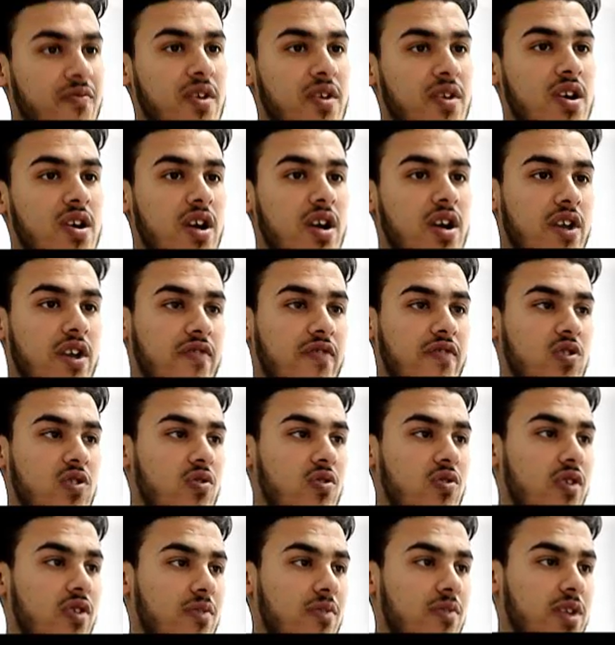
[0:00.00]
care.
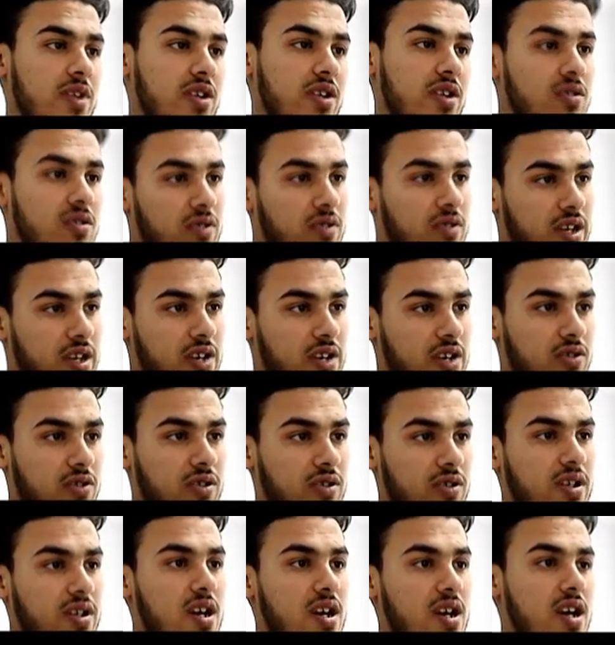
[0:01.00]
Review their
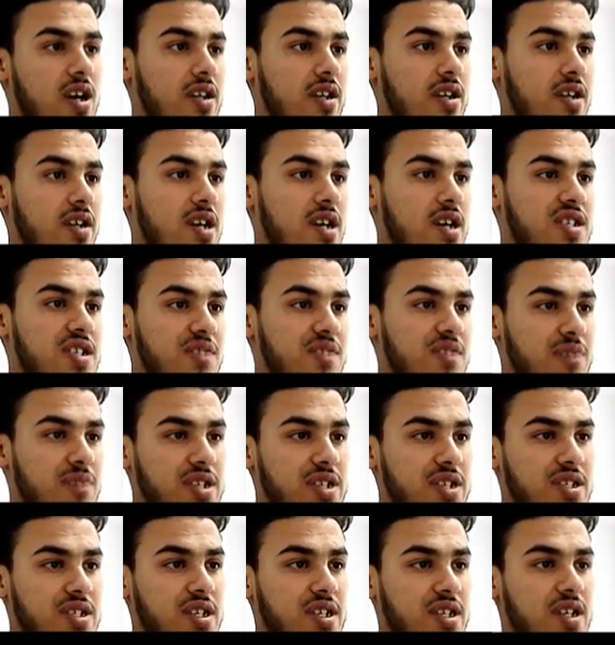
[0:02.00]
medical record and
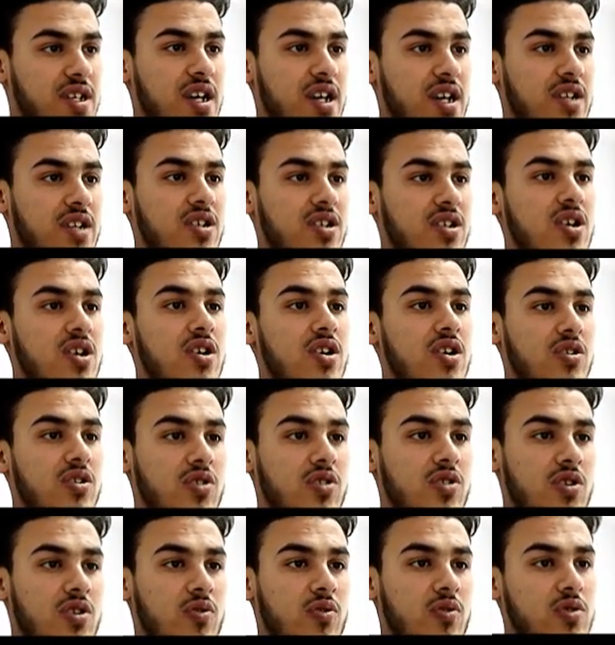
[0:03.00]
ask basic
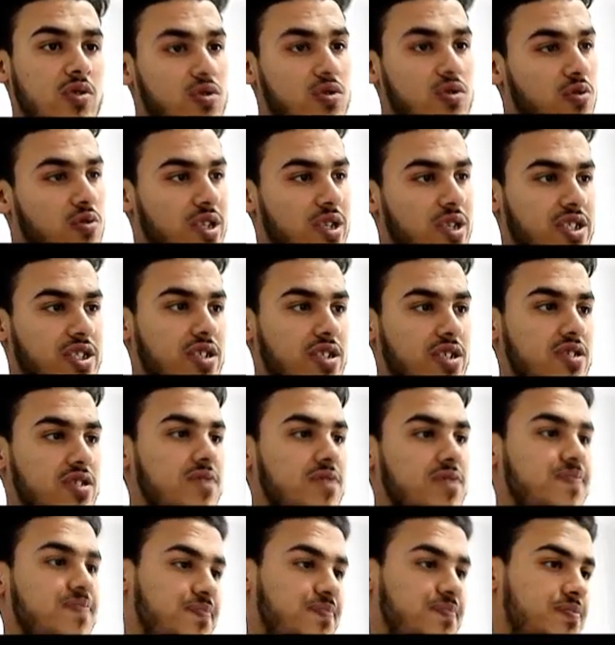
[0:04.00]
get to know you
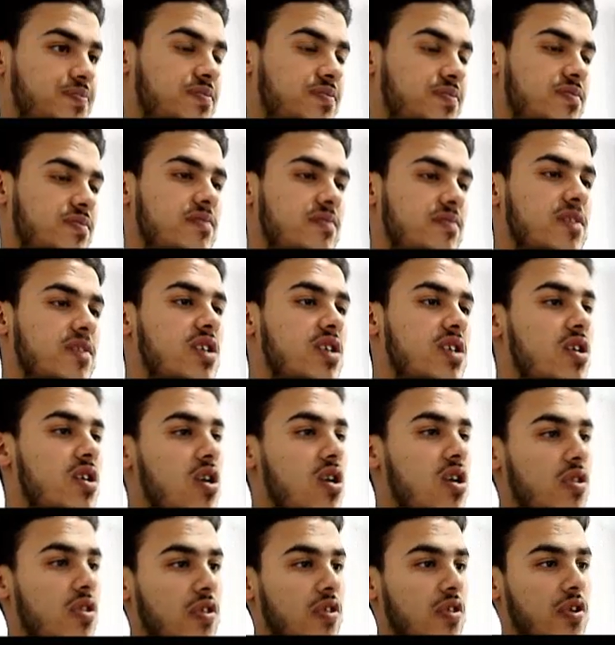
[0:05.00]
questions.
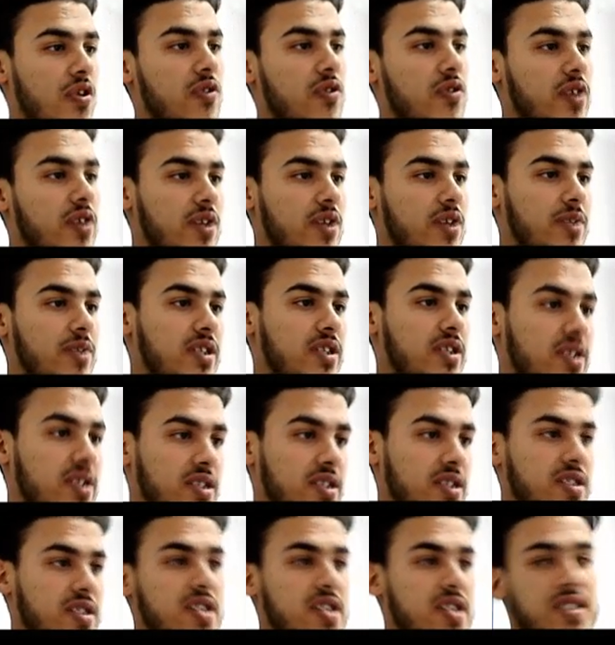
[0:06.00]
The third
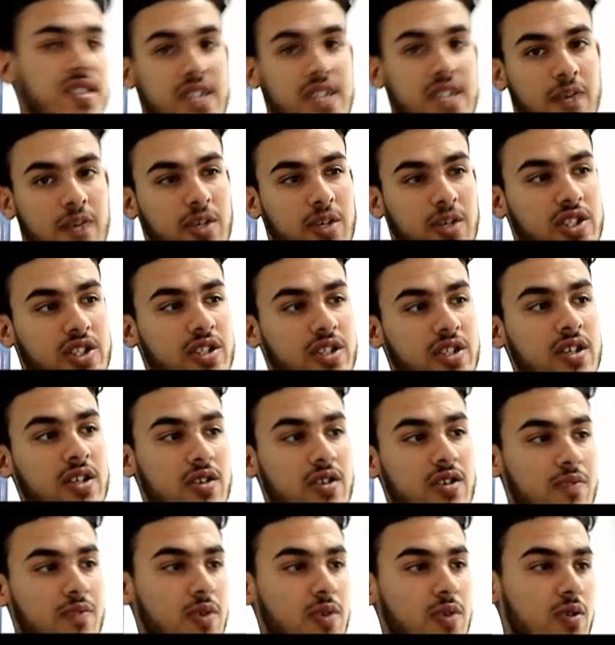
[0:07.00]
element is
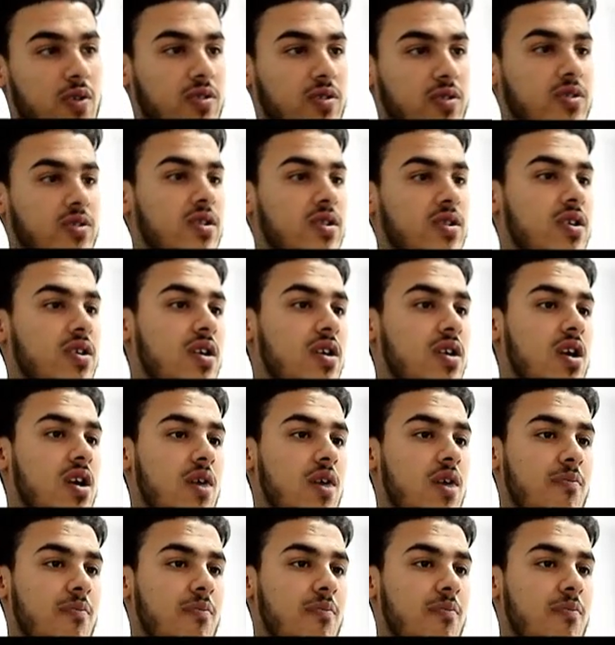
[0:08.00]
establishing a rapport.